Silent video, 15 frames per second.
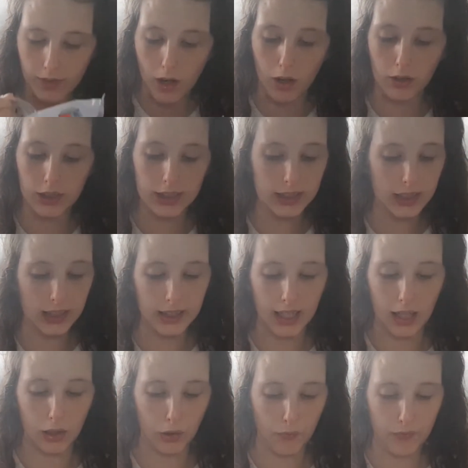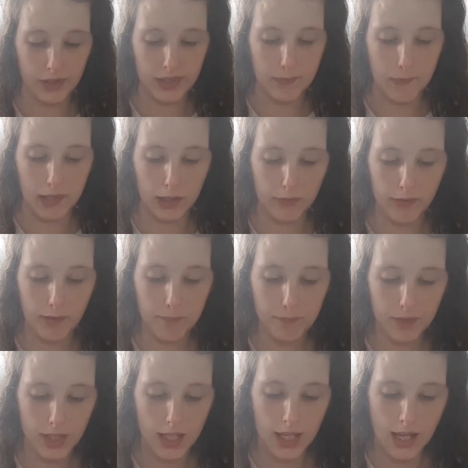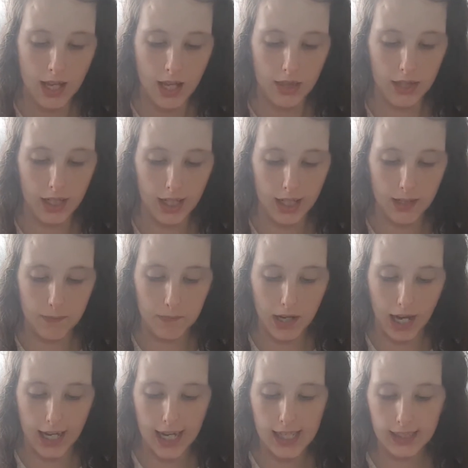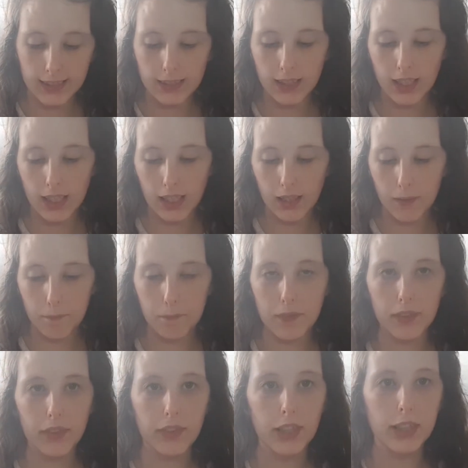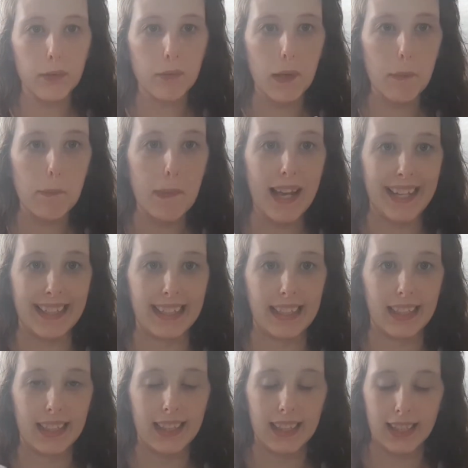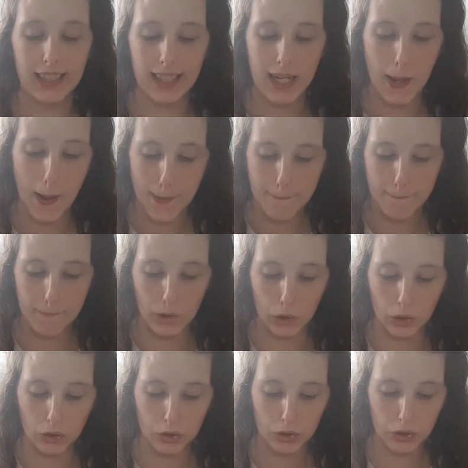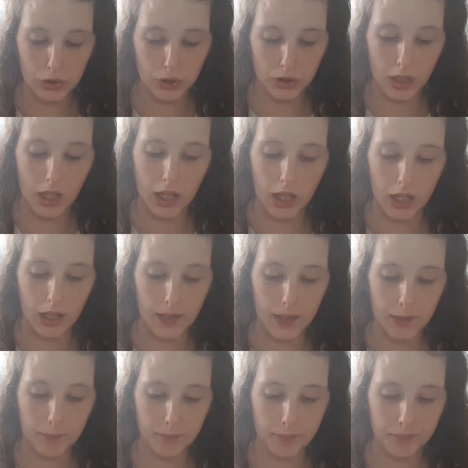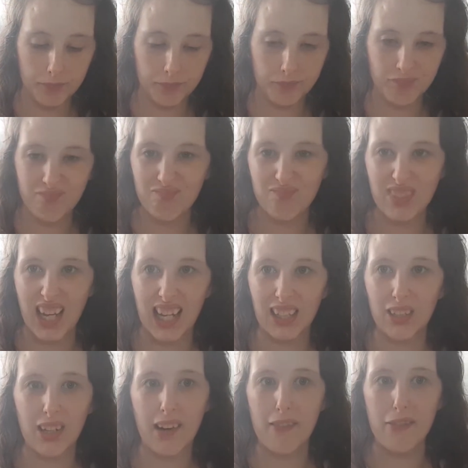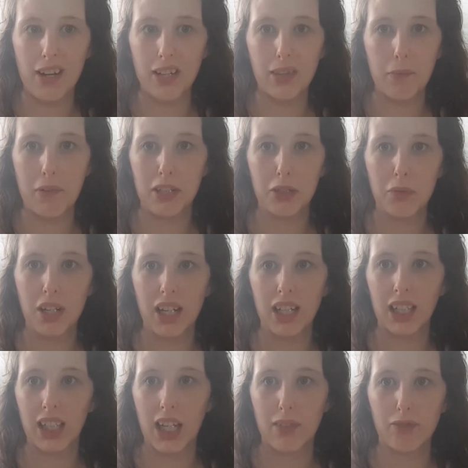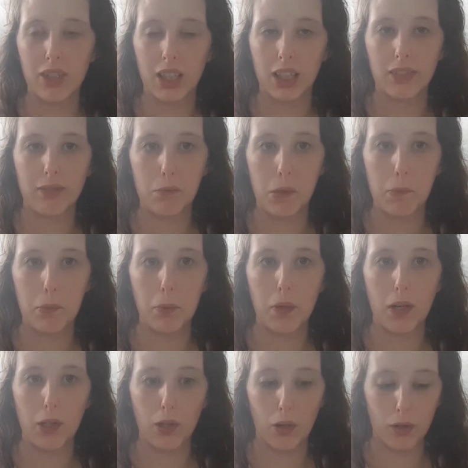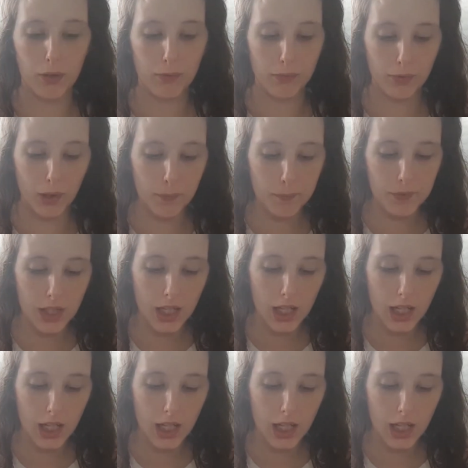Honestly, I love the smell of them. Then I had some in pink, but I can't find them anywhere and I can't really remember where I got them from.